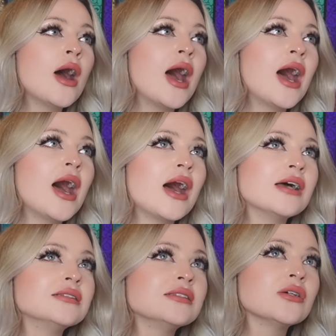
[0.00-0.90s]

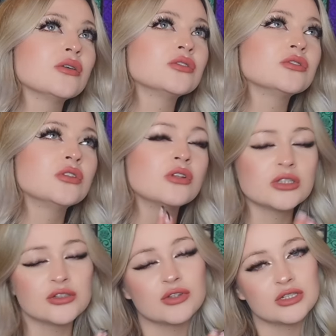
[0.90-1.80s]
and
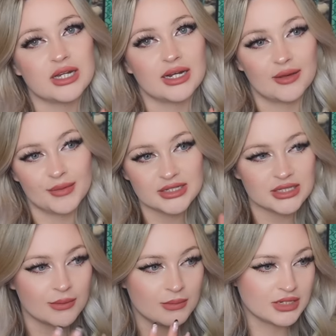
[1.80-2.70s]
lots of other dynamics
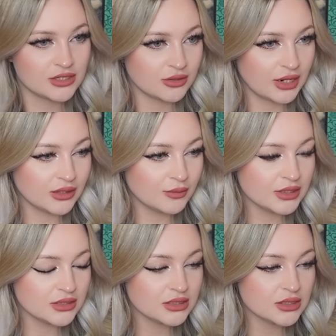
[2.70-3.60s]
and the mystery
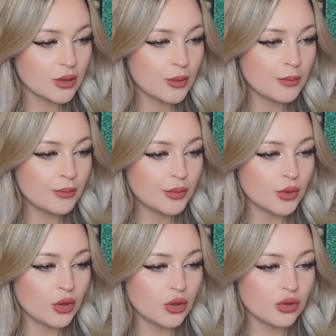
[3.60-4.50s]
element
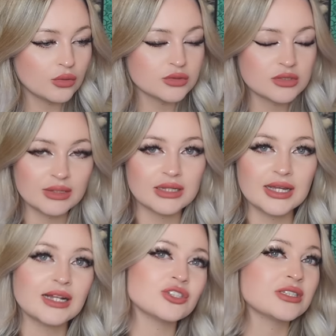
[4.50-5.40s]
but ultimately
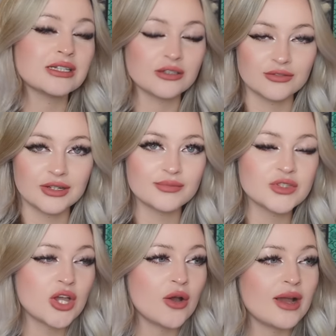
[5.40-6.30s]
I just didn't love it.
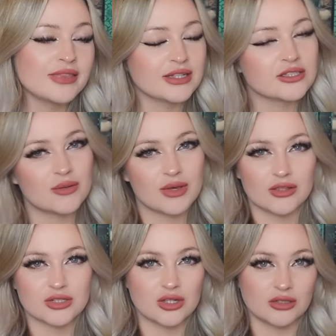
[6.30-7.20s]
So I think it's going to be a
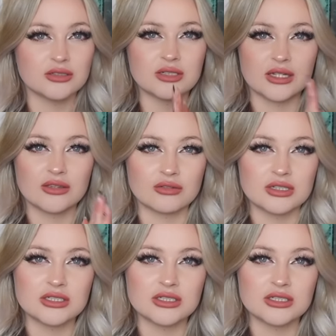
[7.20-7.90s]
solid like three